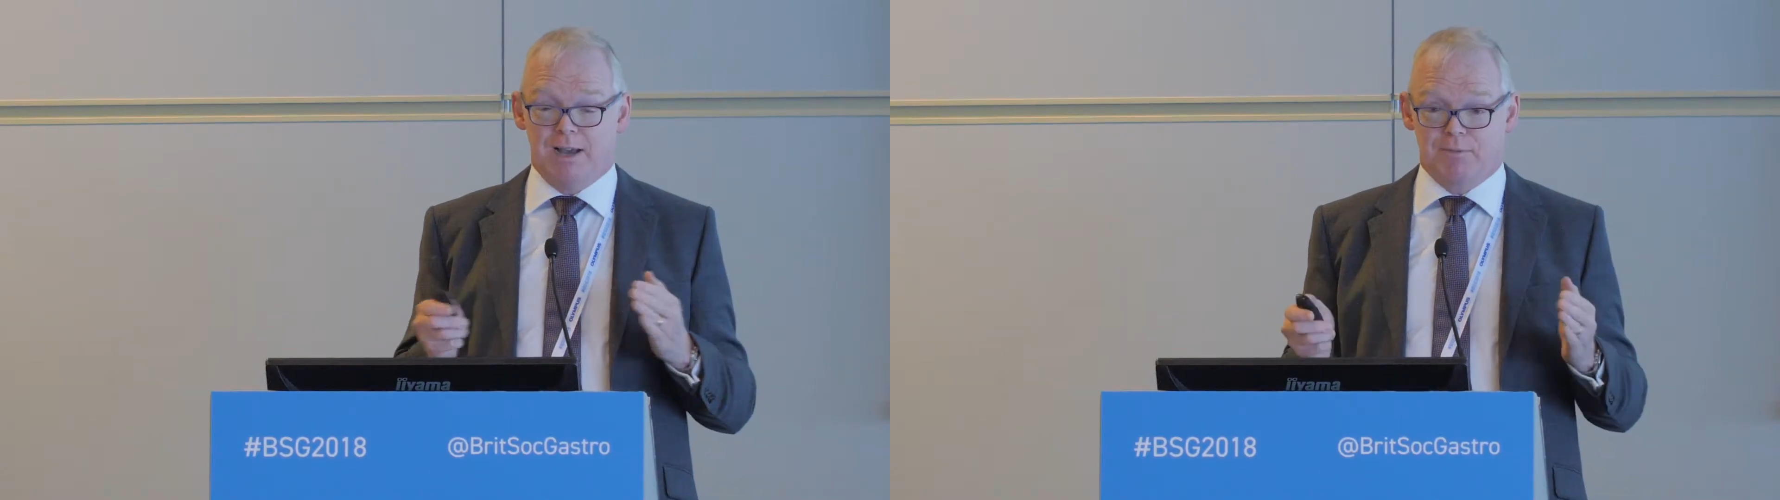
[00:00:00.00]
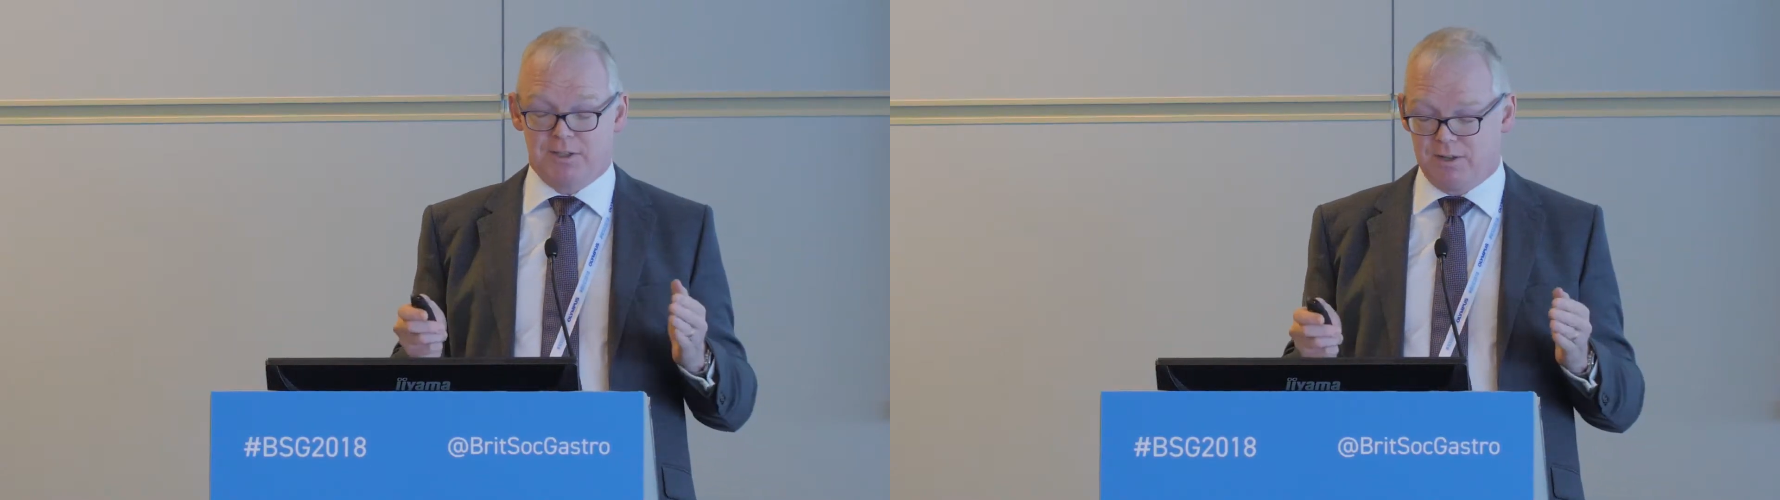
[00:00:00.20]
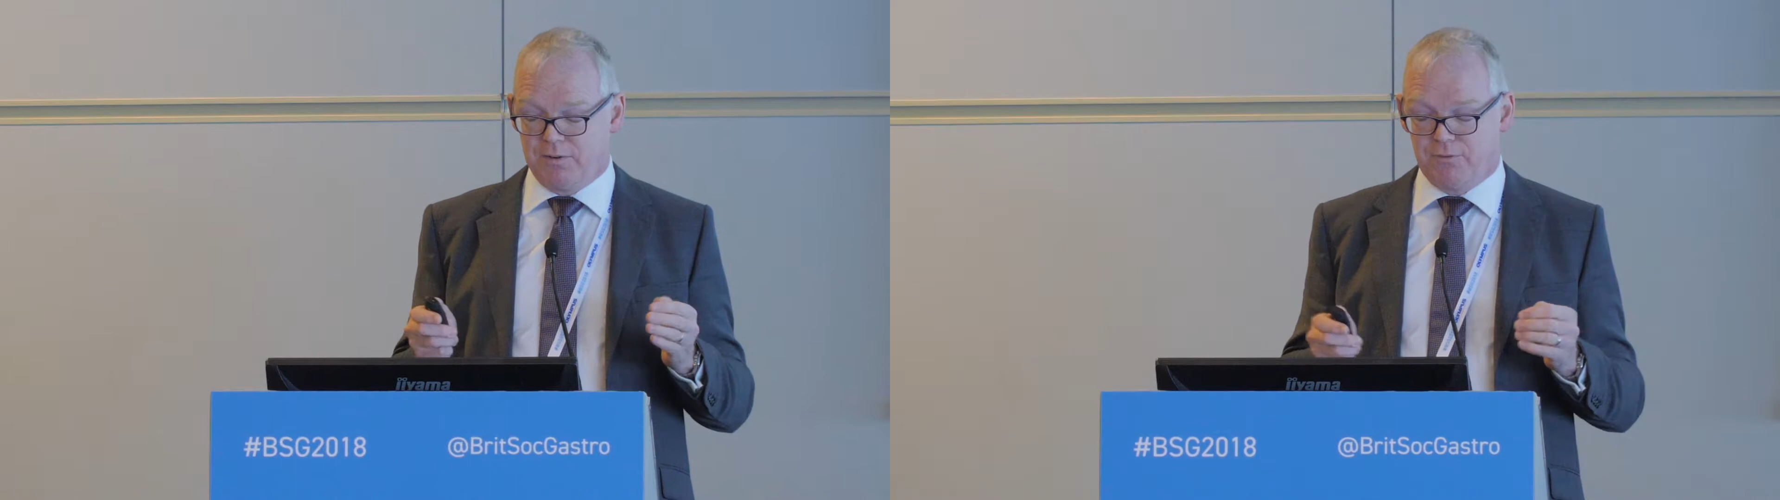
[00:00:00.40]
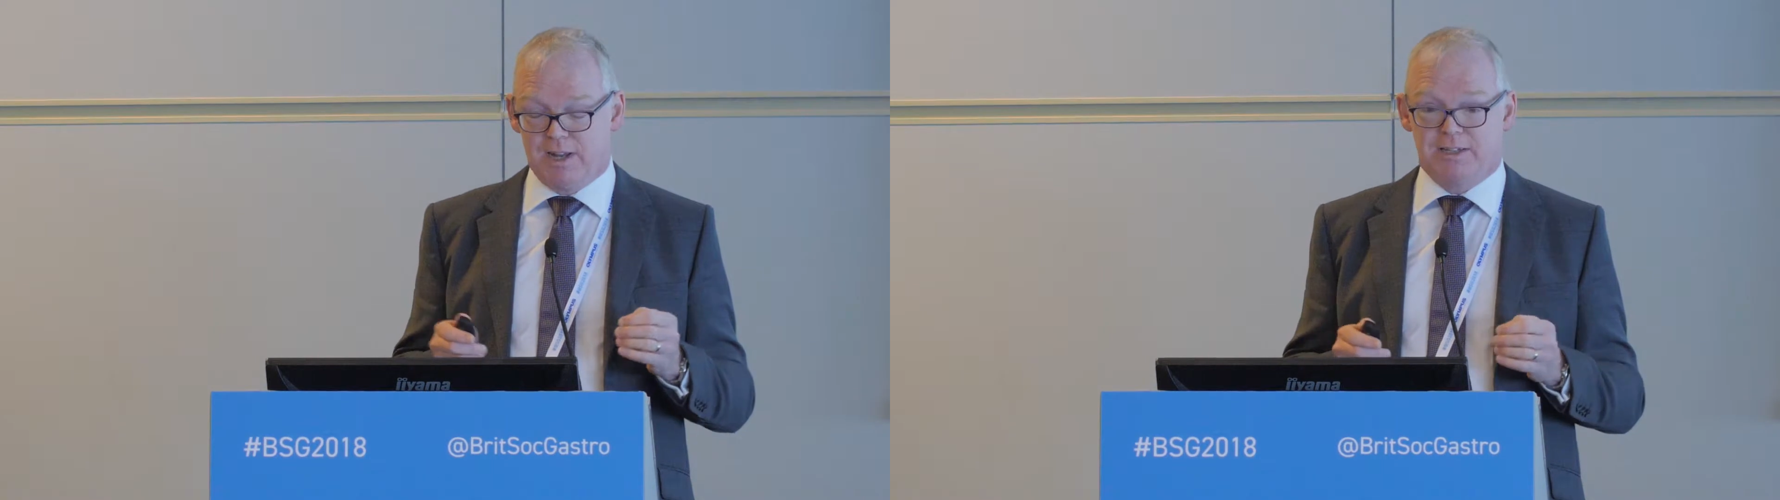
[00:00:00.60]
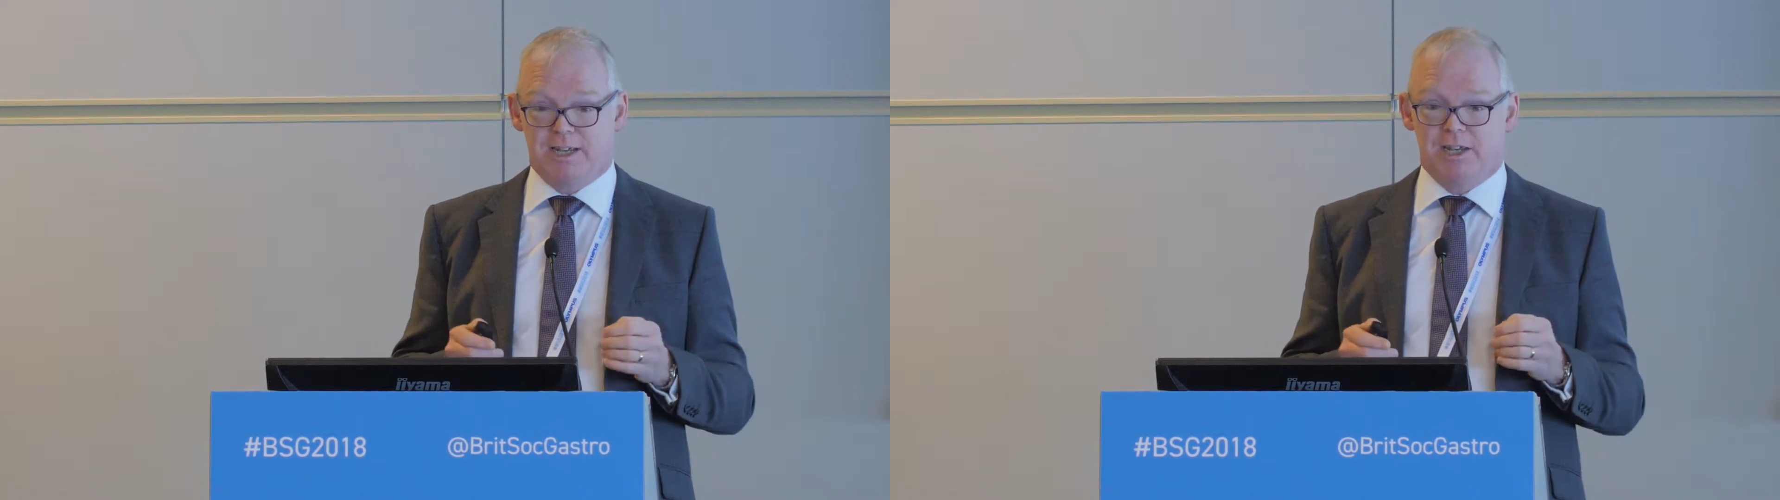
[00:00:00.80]
absolutely
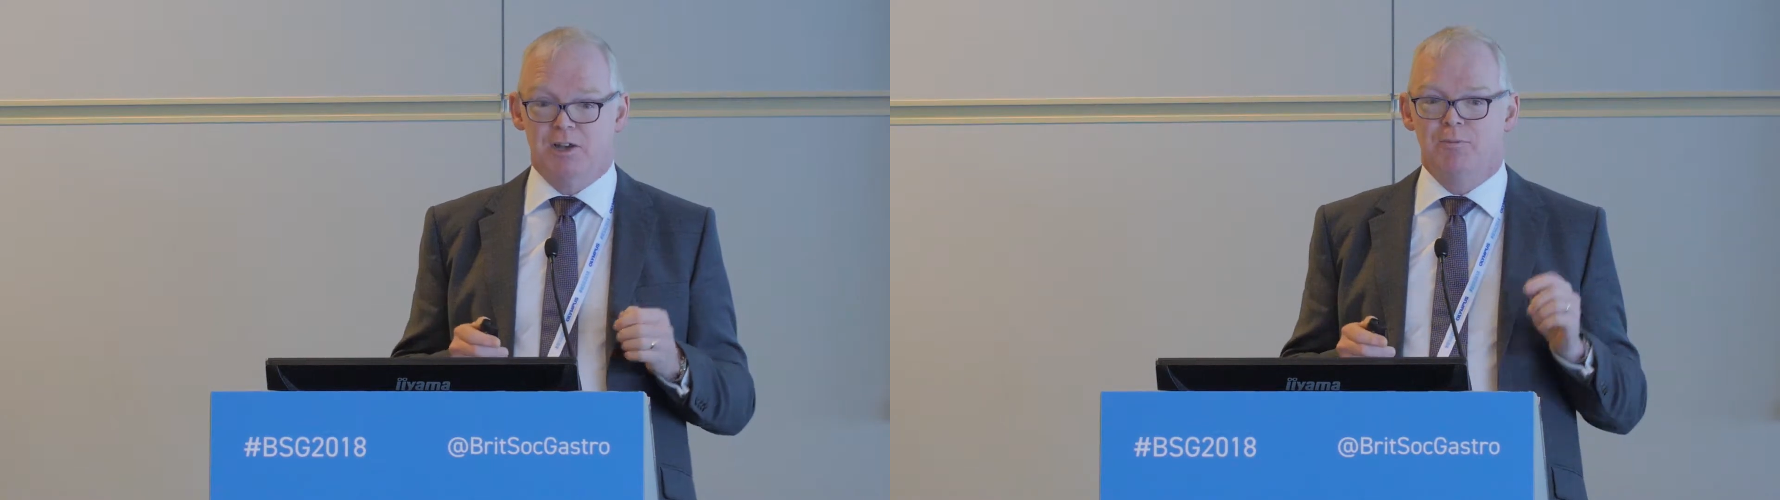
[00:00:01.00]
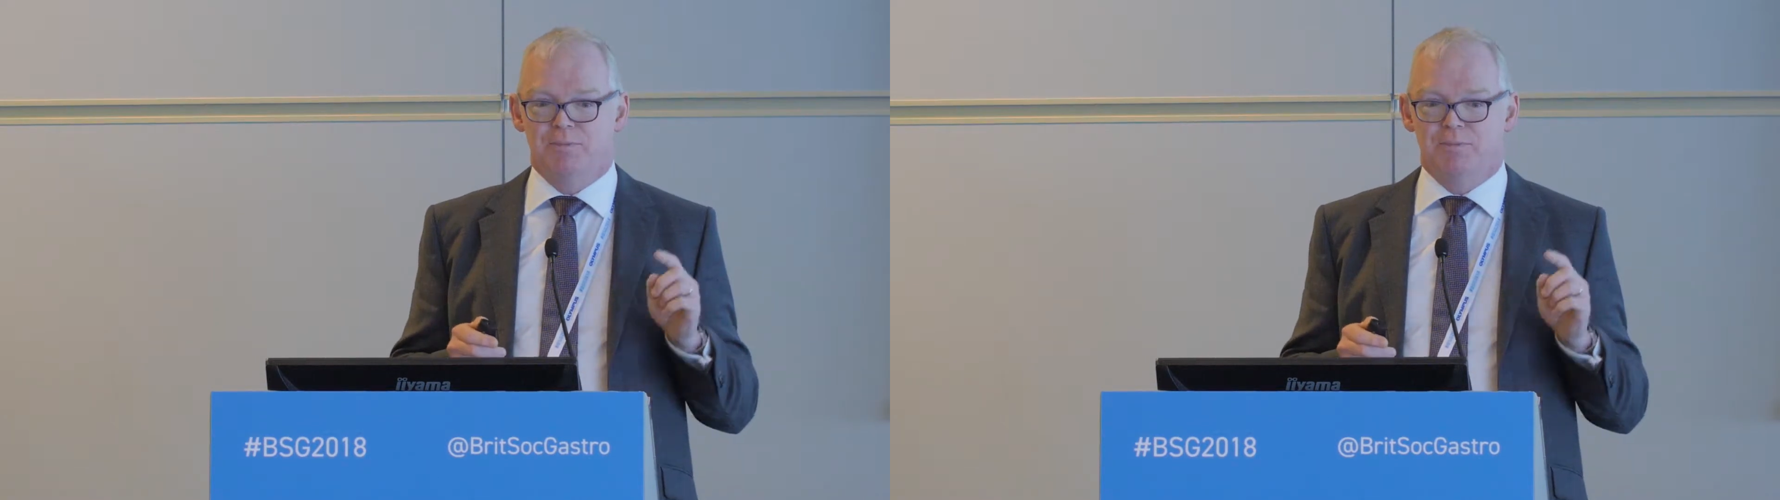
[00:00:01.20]
frantic,